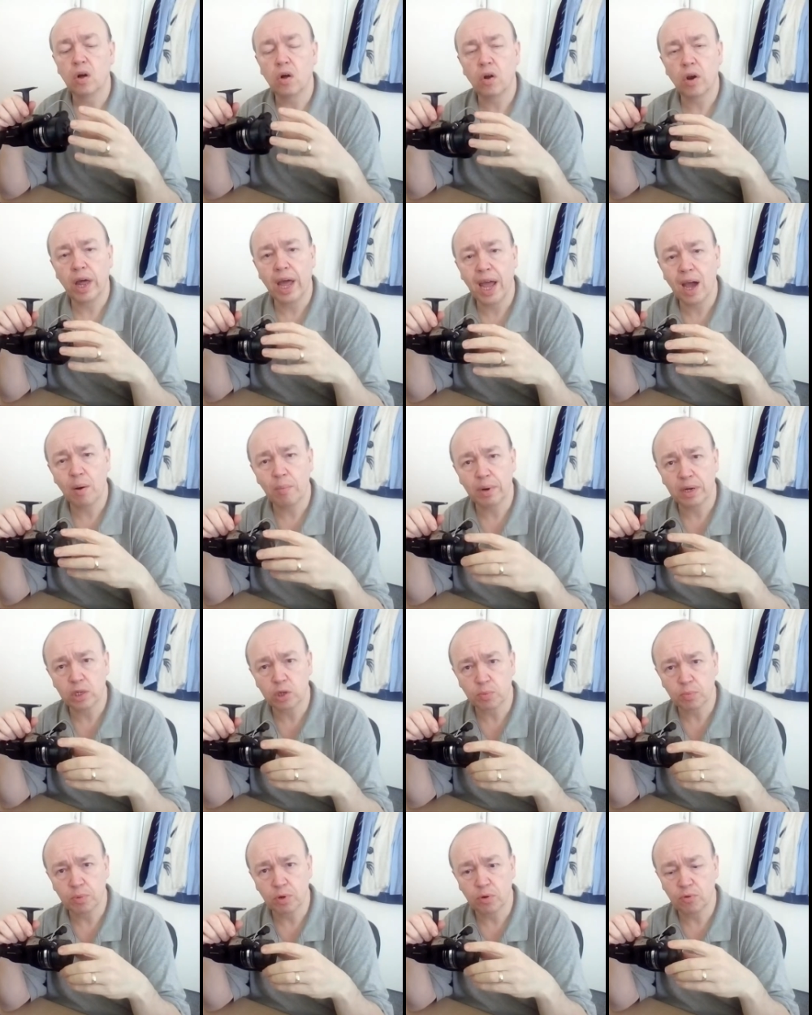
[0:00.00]
on how
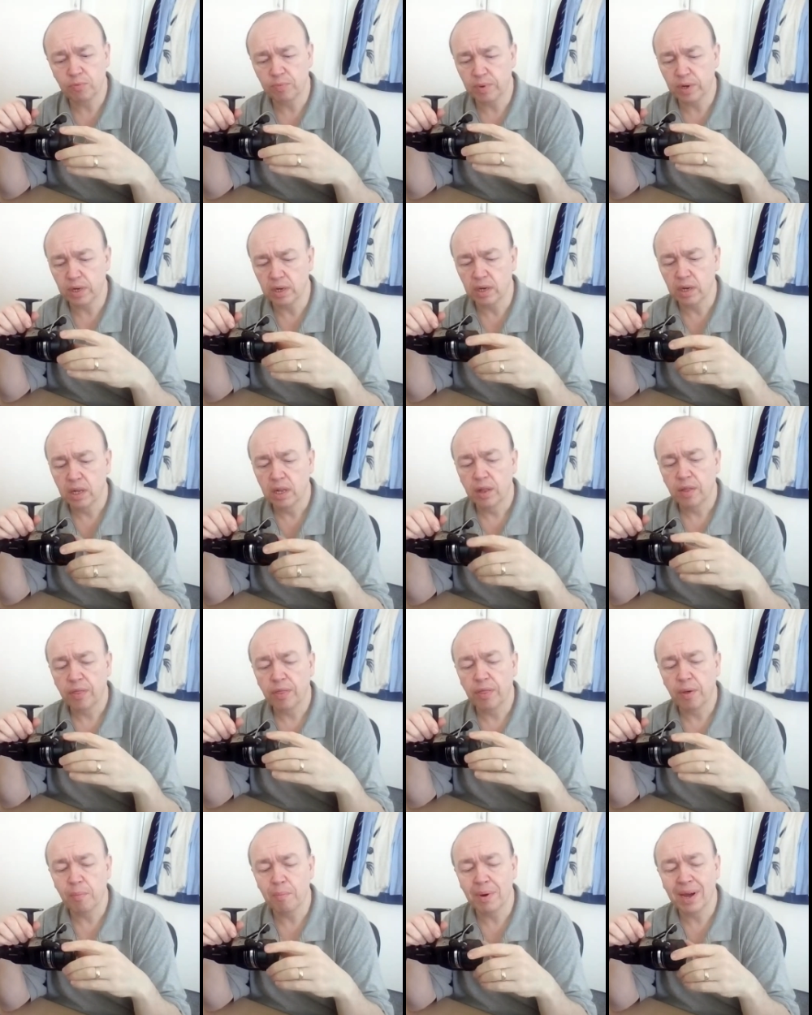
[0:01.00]
much movement
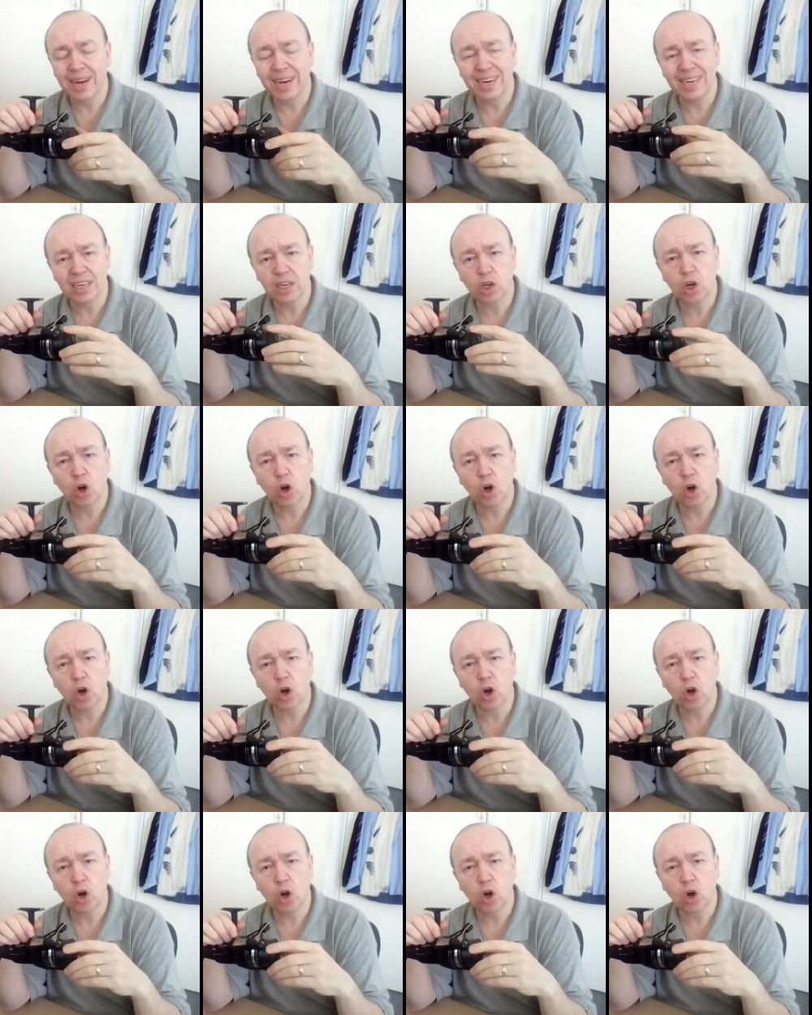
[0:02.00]
the main